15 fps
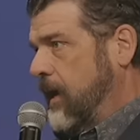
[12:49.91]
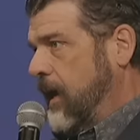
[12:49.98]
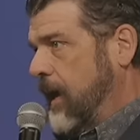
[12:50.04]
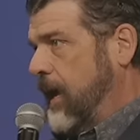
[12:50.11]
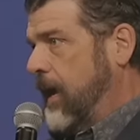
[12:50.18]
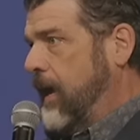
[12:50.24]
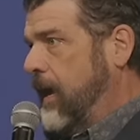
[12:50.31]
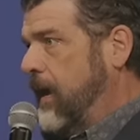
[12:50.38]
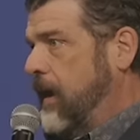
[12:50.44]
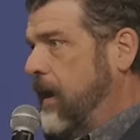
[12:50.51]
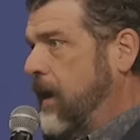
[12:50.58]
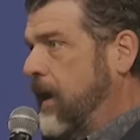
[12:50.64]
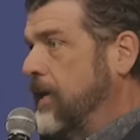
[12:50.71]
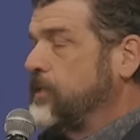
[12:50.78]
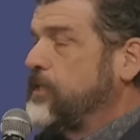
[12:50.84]

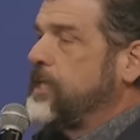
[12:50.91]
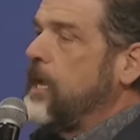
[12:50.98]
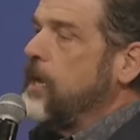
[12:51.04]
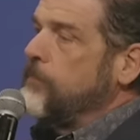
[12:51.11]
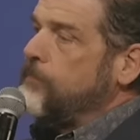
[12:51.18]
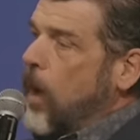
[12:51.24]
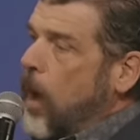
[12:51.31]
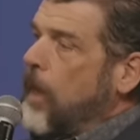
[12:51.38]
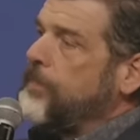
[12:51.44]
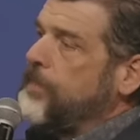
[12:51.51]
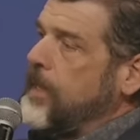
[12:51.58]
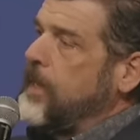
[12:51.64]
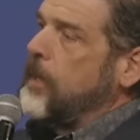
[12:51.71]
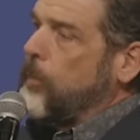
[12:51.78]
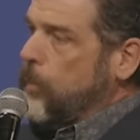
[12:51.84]
and instead of
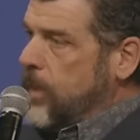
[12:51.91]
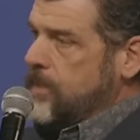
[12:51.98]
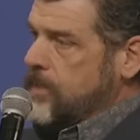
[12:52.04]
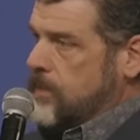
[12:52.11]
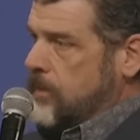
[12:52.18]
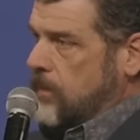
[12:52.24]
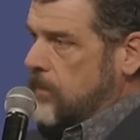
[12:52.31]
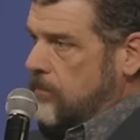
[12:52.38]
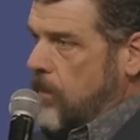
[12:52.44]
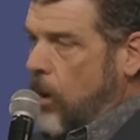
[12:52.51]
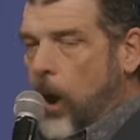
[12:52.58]
authentic wisdom,